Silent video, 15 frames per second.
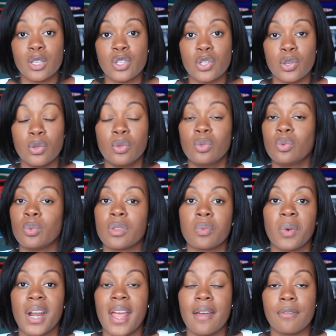in tune with
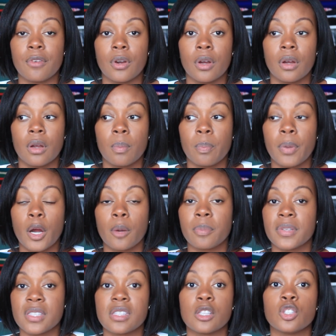whatever
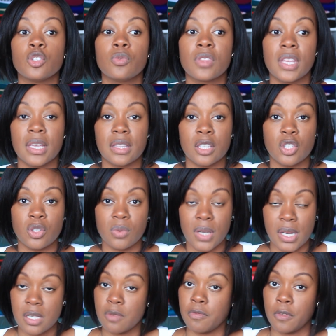purpose that you think that you
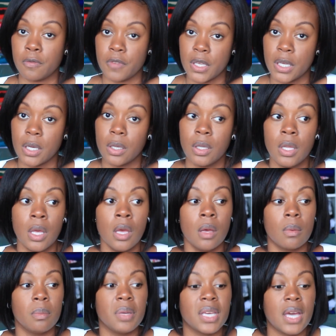need to fulfill
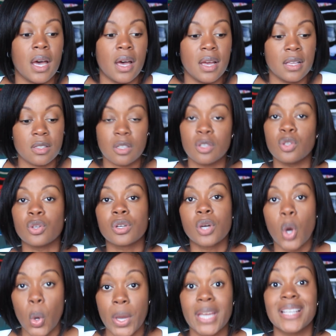because you're
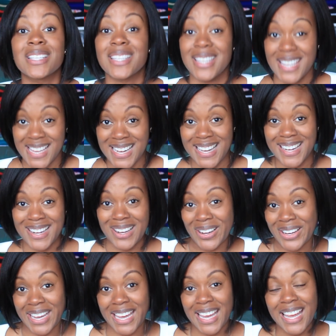going to need it,
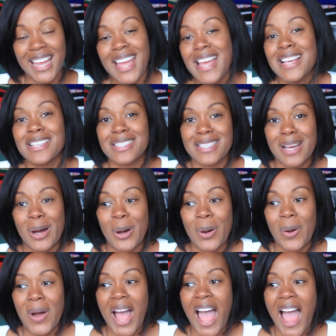okay?
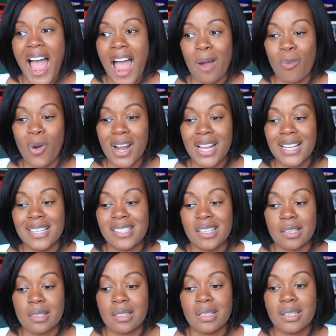So I wanna
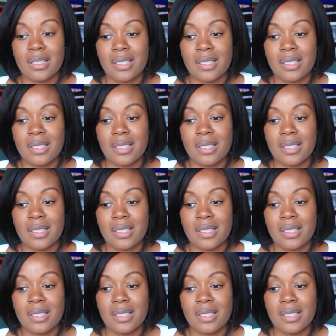just